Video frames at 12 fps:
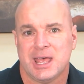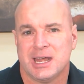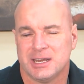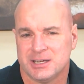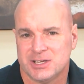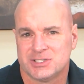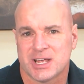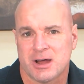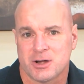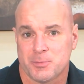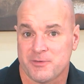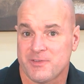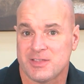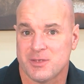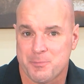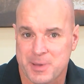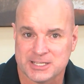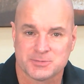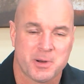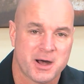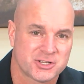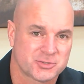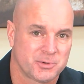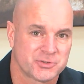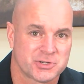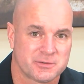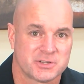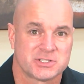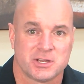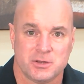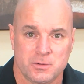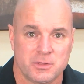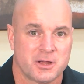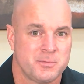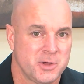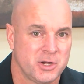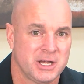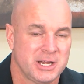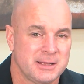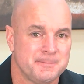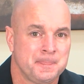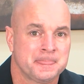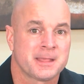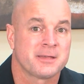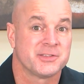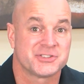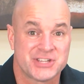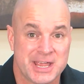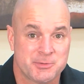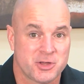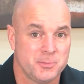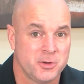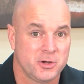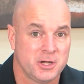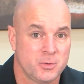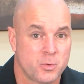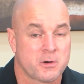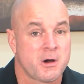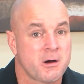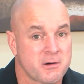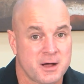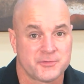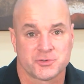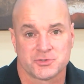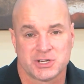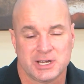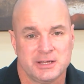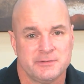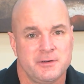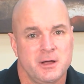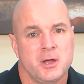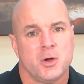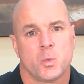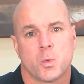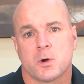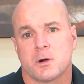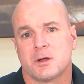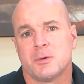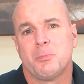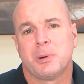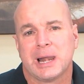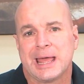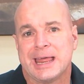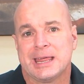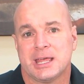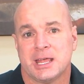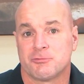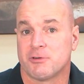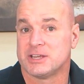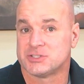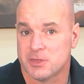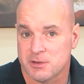and a desire to provide the best possible service to you, the community, the same community where our officers live, work, play, and raise